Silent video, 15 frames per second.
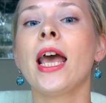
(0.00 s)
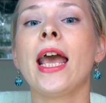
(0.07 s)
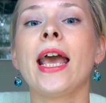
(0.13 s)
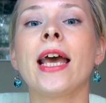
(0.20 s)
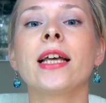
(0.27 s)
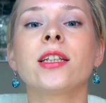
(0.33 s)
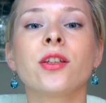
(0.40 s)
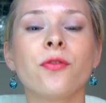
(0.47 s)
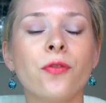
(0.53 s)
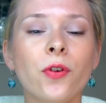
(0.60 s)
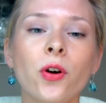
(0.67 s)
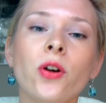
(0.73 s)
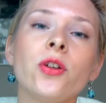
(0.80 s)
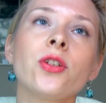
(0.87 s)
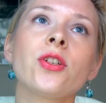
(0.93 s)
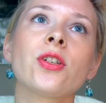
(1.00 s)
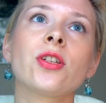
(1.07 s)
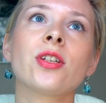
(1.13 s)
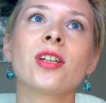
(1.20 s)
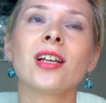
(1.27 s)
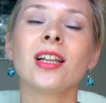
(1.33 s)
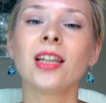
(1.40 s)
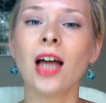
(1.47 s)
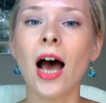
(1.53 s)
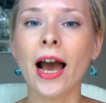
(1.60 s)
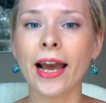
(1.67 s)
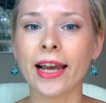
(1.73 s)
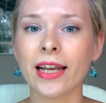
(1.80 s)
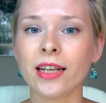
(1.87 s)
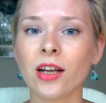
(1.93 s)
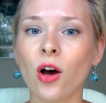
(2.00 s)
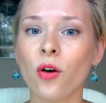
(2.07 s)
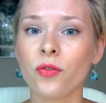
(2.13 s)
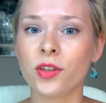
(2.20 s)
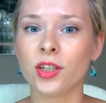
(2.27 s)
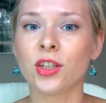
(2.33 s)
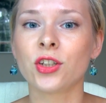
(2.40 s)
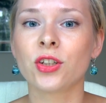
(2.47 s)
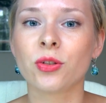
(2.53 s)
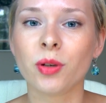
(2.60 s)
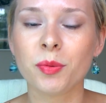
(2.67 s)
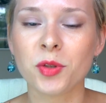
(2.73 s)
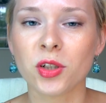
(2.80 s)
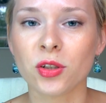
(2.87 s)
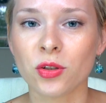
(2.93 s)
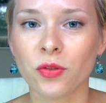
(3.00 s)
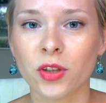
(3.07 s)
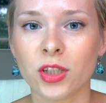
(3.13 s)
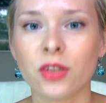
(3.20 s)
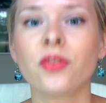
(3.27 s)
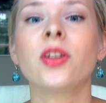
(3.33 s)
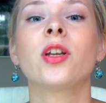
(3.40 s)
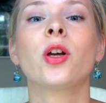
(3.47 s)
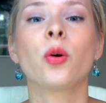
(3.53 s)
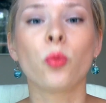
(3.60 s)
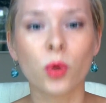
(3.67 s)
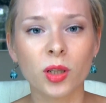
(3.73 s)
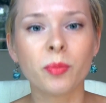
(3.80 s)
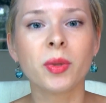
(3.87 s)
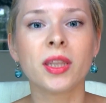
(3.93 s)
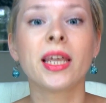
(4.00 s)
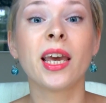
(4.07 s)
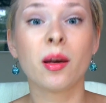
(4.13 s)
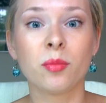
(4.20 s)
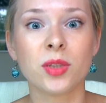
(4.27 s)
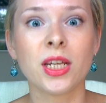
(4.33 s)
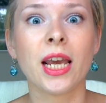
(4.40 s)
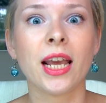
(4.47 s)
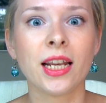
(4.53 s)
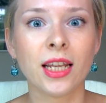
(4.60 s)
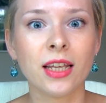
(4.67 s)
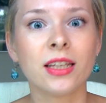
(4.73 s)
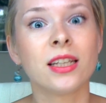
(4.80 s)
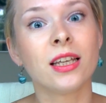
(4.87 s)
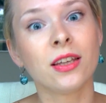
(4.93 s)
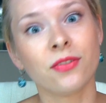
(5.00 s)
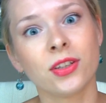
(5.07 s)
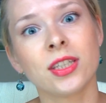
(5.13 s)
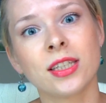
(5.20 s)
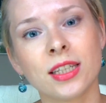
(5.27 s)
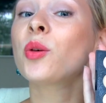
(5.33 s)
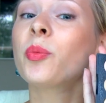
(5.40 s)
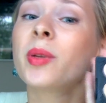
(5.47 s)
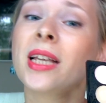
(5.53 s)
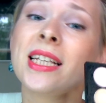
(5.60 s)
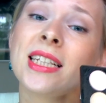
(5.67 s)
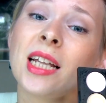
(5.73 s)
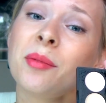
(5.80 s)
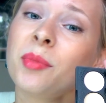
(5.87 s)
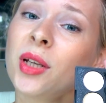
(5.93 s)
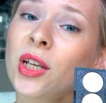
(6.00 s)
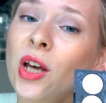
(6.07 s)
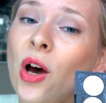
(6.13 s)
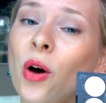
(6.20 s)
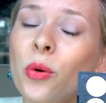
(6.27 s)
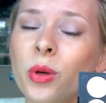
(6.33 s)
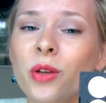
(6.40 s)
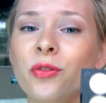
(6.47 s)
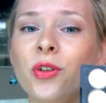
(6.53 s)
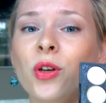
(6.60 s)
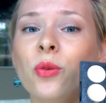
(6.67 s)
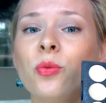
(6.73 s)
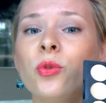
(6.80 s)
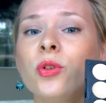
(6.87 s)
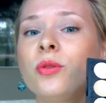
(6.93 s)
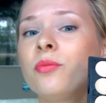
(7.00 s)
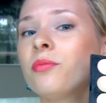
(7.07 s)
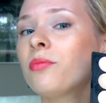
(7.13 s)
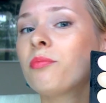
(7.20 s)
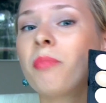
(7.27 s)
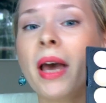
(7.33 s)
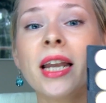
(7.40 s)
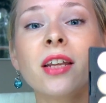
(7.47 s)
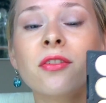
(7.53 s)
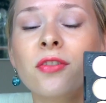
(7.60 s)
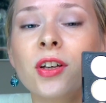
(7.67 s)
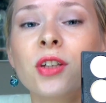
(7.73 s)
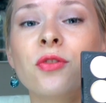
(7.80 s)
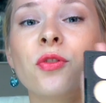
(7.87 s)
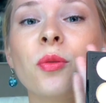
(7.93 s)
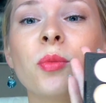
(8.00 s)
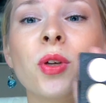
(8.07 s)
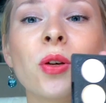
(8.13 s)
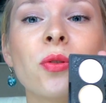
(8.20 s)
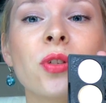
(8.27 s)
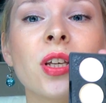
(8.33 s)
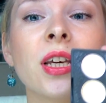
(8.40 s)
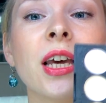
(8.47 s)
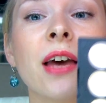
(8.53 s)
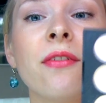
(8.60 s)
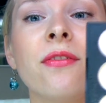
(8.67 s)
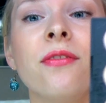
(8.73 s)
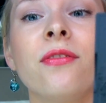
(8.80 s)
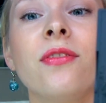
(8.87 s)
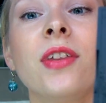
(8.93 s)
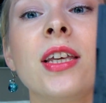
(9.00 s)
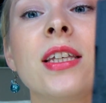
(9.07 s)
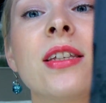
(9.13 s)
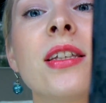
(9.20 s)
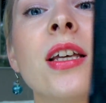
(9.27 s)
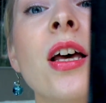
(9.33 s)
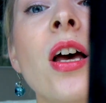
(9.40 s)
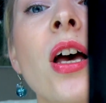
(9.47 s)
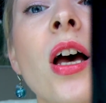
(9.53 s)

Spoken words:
And the first line of the description to this video will be the update. If it's so, please let me know if you would benefit from using this